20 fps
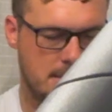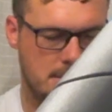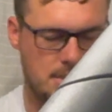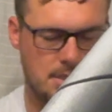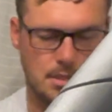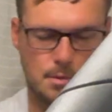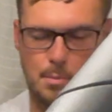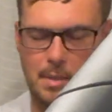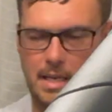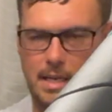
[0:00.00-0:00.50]

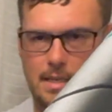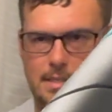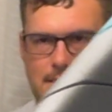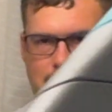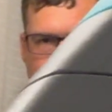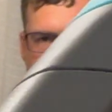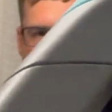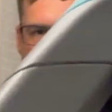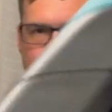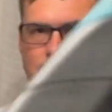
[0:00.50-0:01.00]
just
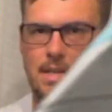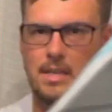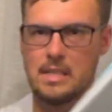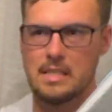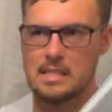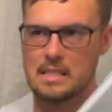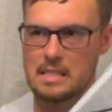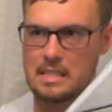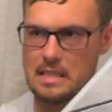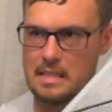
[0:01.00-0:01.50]
because it is a
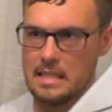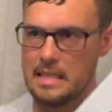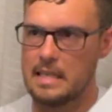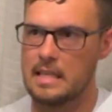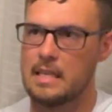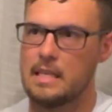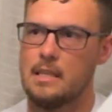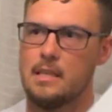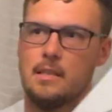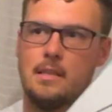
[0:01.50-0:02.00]
very slick,